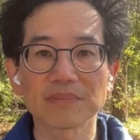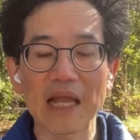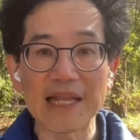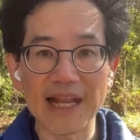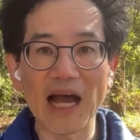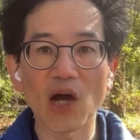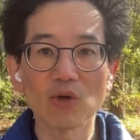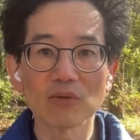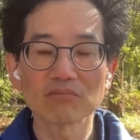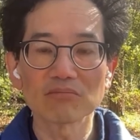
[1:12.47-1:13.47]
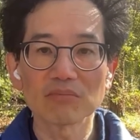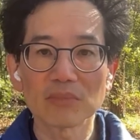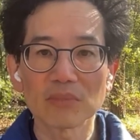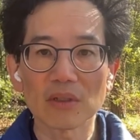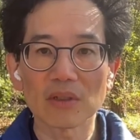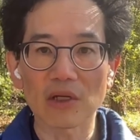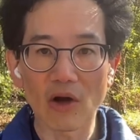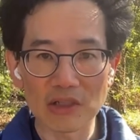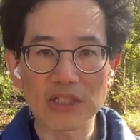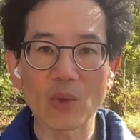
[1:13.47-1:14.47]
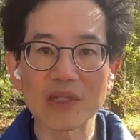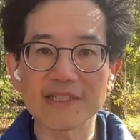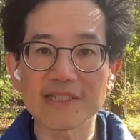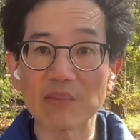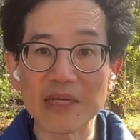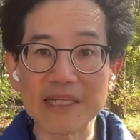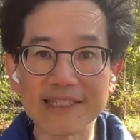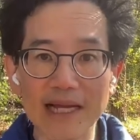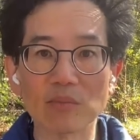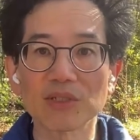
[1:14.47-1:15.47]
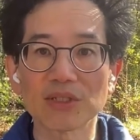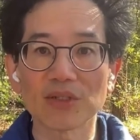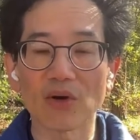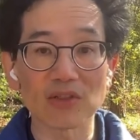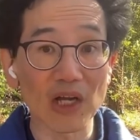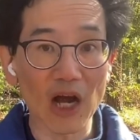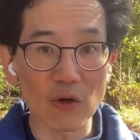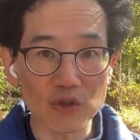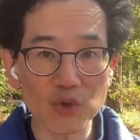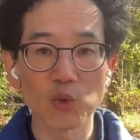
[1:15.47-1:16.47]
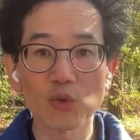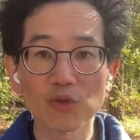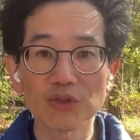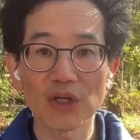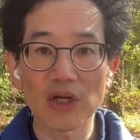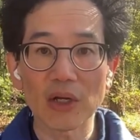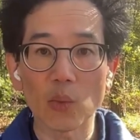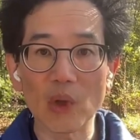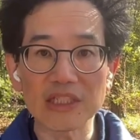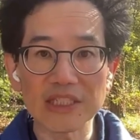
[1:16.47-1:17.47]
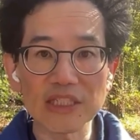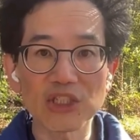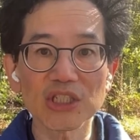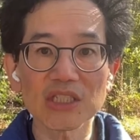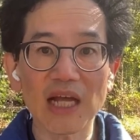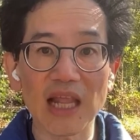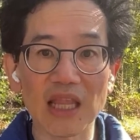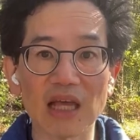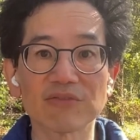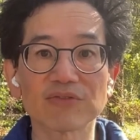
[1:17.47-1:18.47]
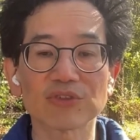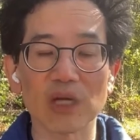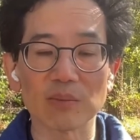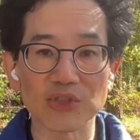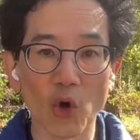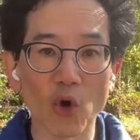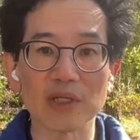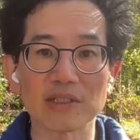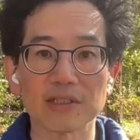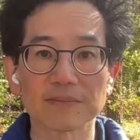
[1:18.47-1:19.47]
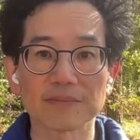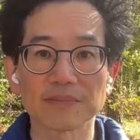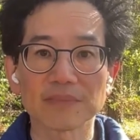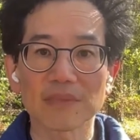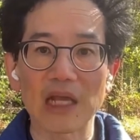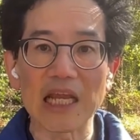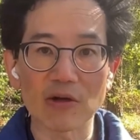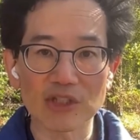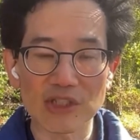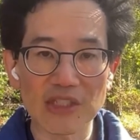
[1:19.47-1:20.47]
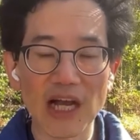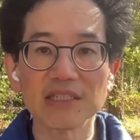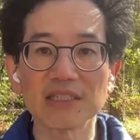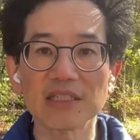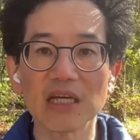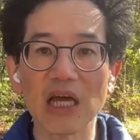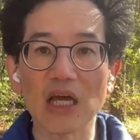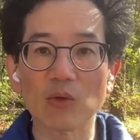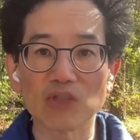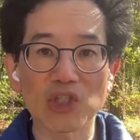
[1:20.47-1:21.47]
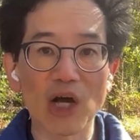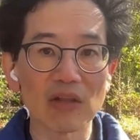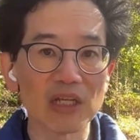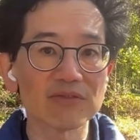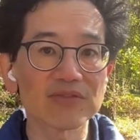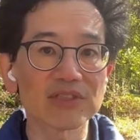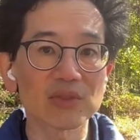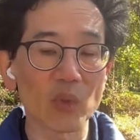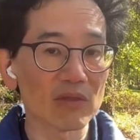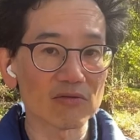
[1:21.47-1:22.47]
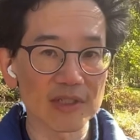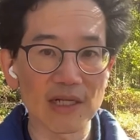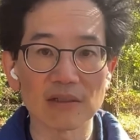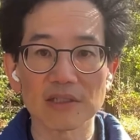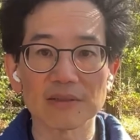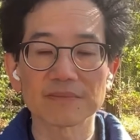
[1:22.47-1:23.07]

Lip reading: And now, the consequences are being dumped on our schools, where teachers are left to absorb it, and our society, which now lives with the result.